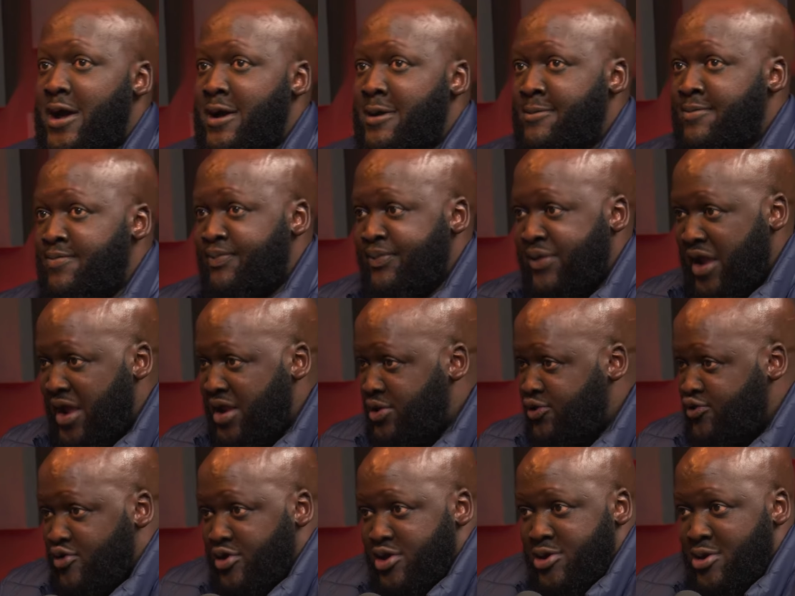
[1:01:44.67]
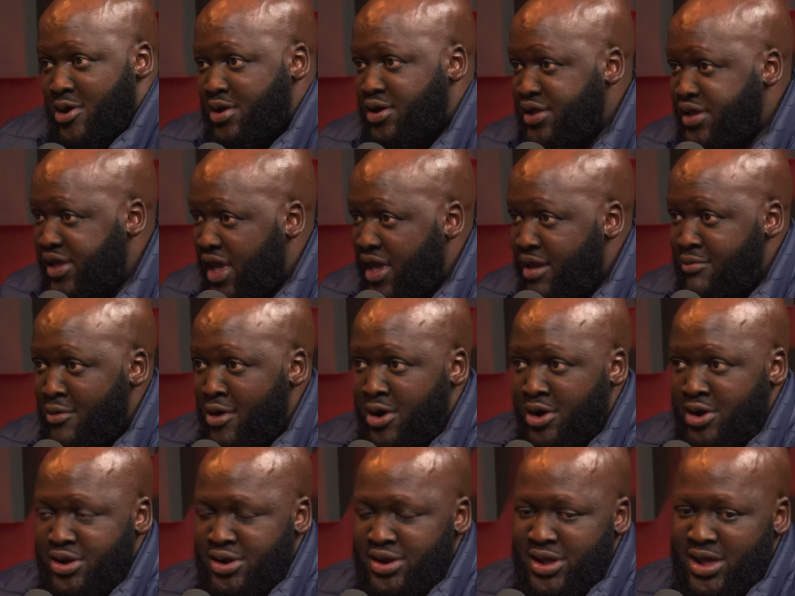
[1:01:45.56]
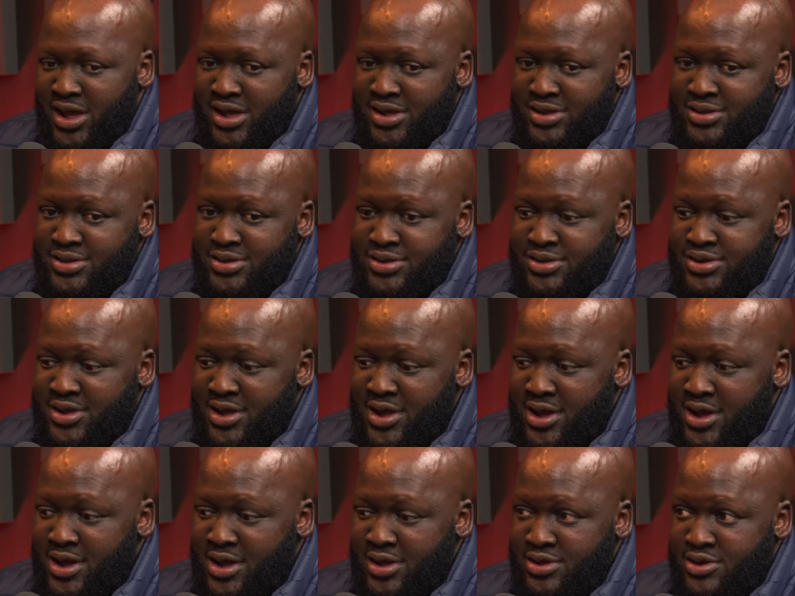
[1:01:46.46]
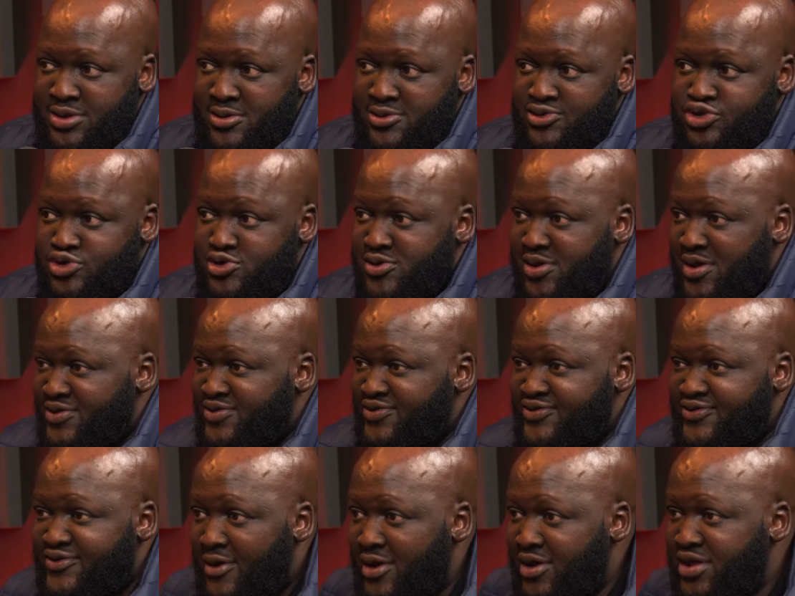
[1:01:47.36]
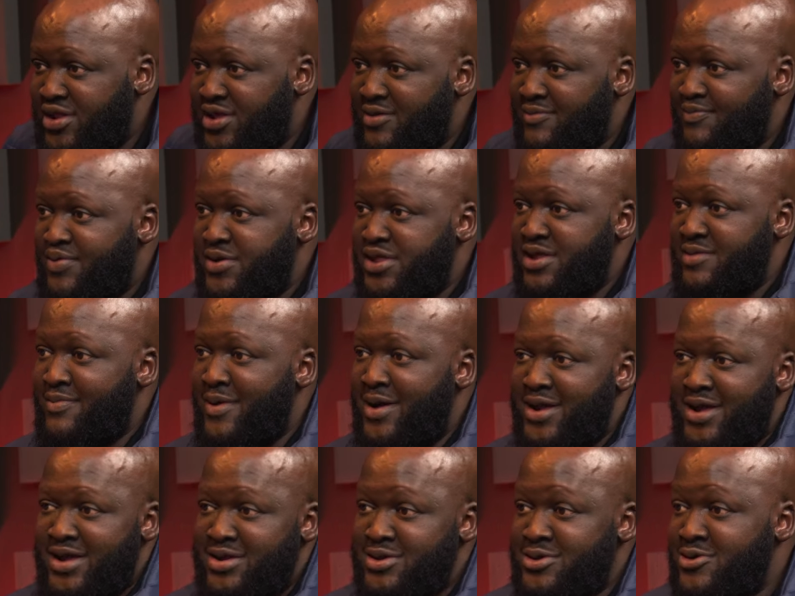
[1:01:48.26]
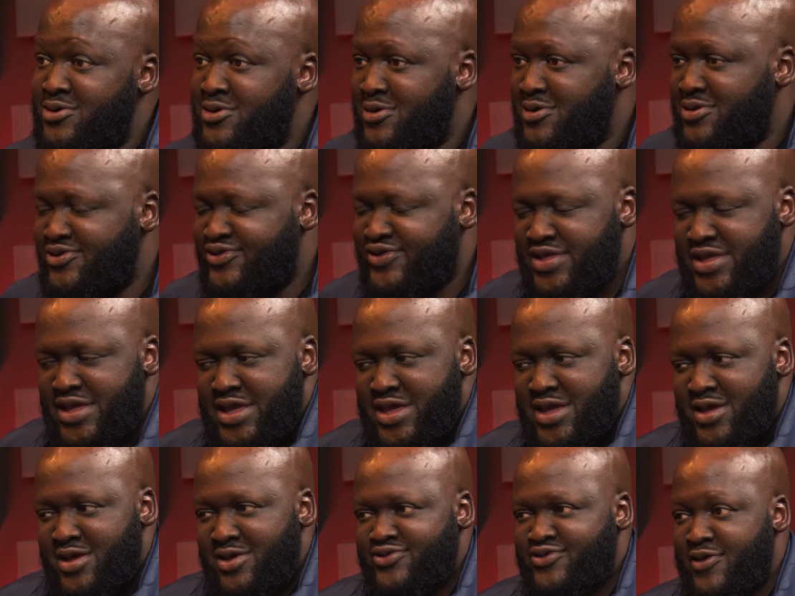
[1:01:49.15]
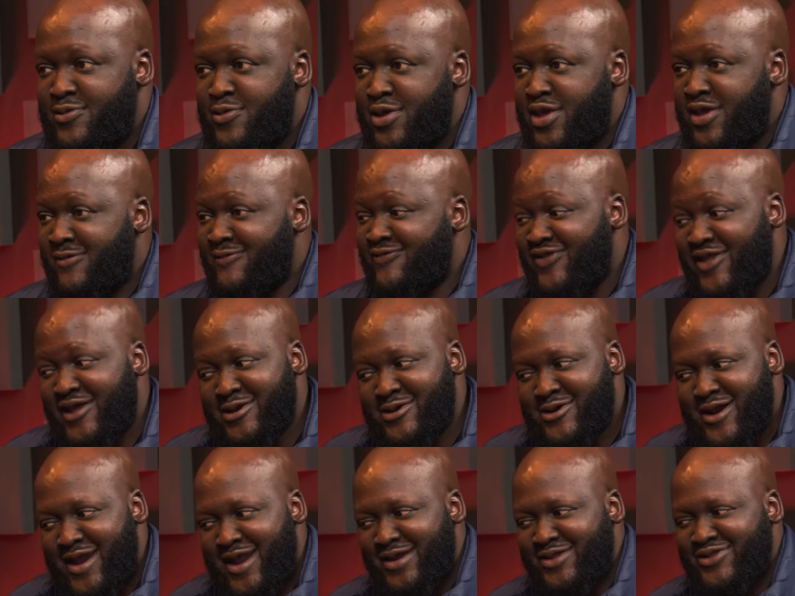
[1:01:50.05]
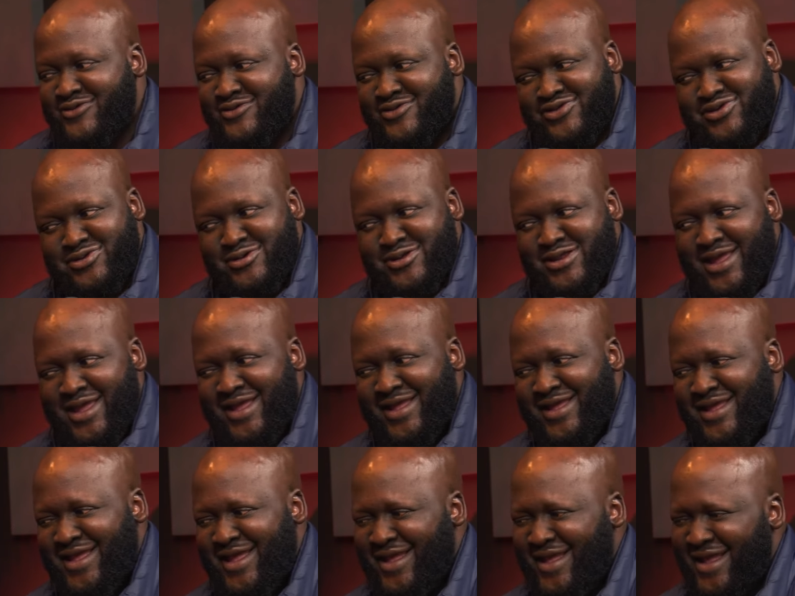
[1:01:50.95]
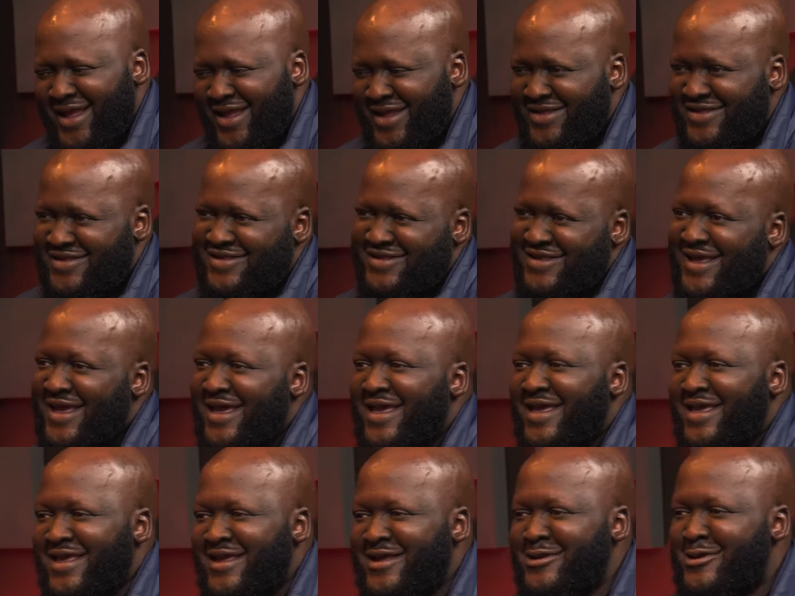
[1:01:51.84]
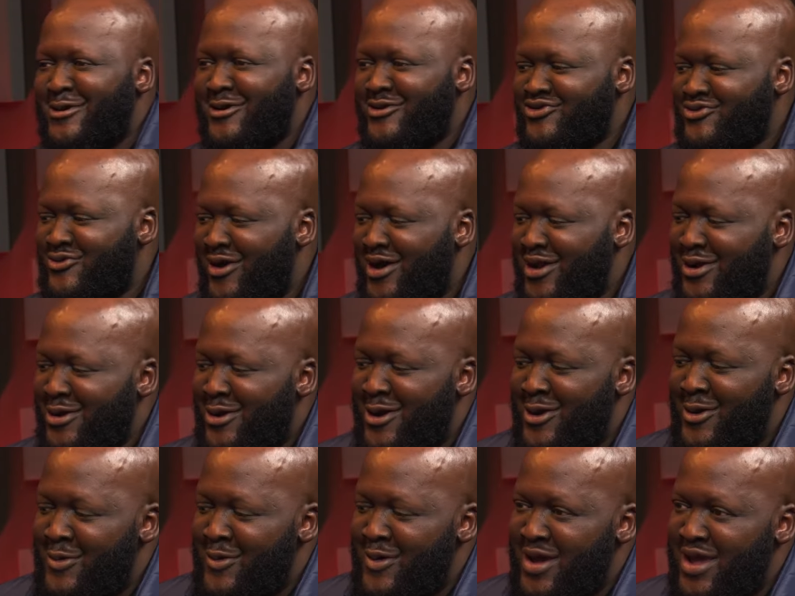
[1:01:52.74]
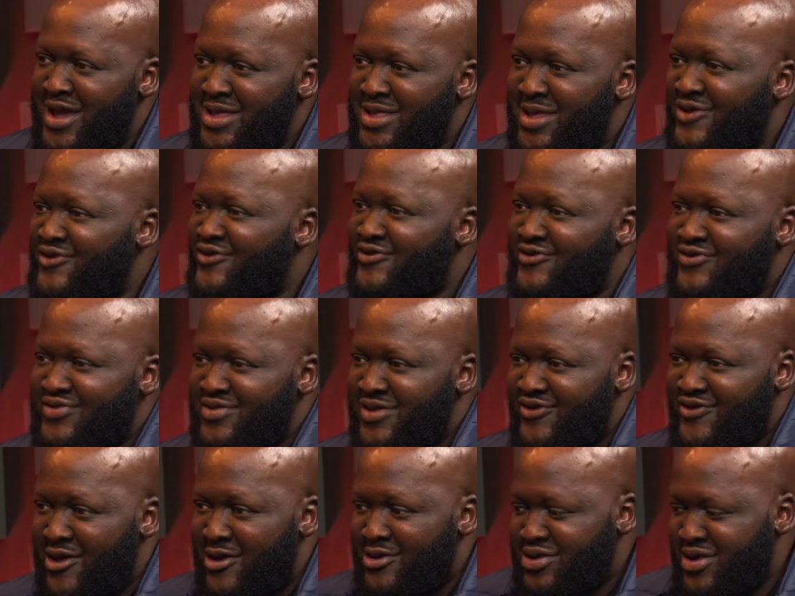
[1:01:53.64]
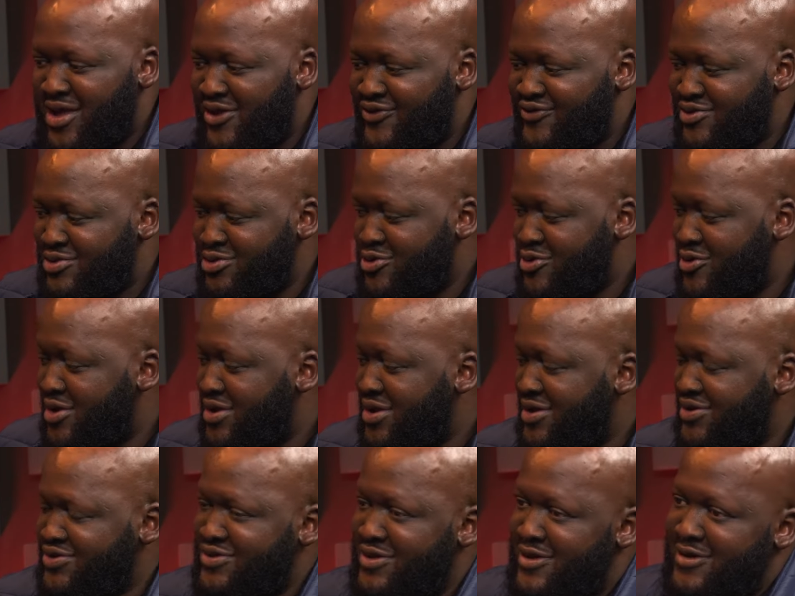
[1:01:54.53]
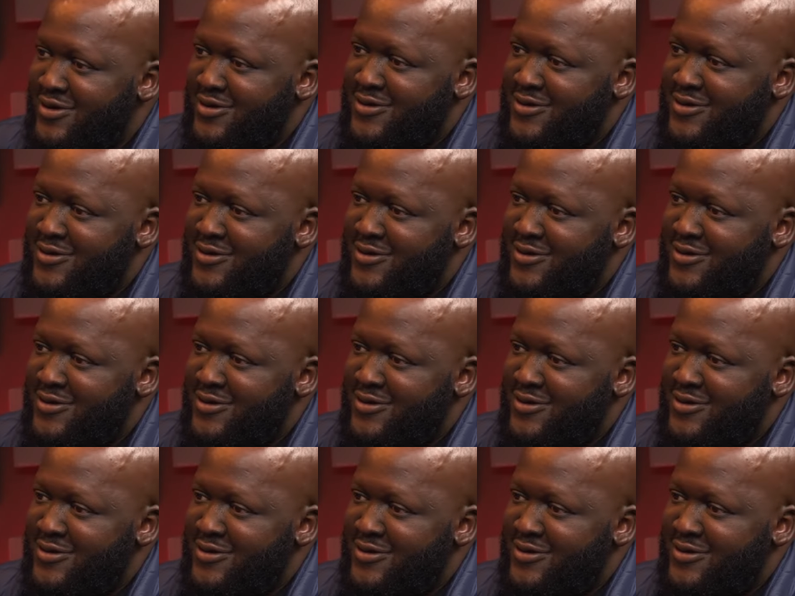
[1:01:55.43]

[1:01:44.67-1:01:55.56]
And he took it on. He came on and, students are eating peanut butter and noodles. So if you give 10 grand to a student, it goes quite a long way. And that's how Jackson joined us.